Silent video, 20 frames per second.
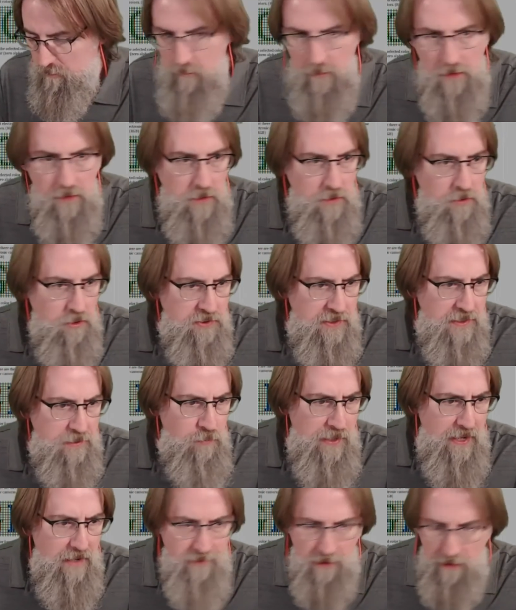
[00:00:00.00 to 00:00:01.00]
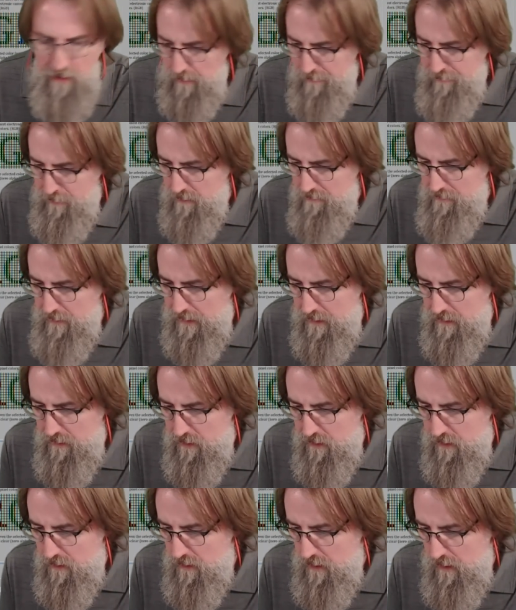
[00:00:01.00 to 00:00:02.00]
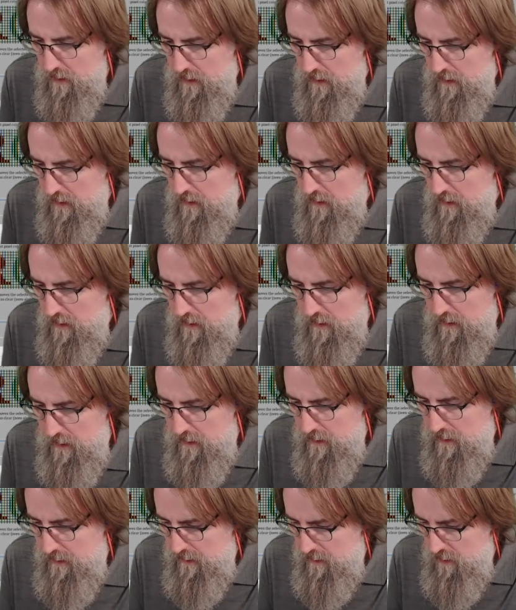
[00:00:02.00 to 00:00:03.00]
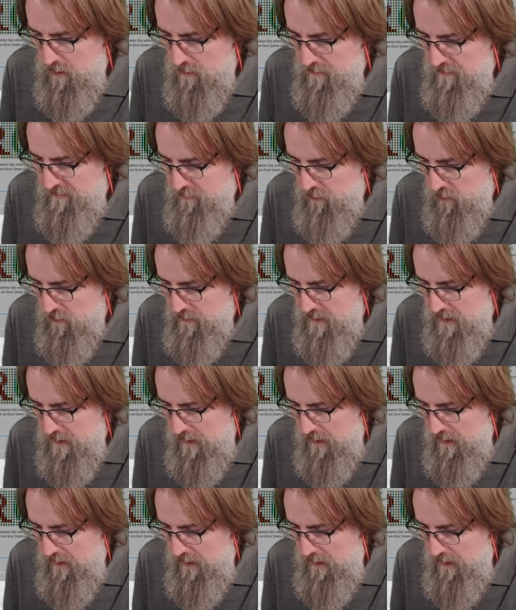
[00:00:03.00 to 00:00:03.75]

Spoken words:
looks like we have a couple of minutes here before the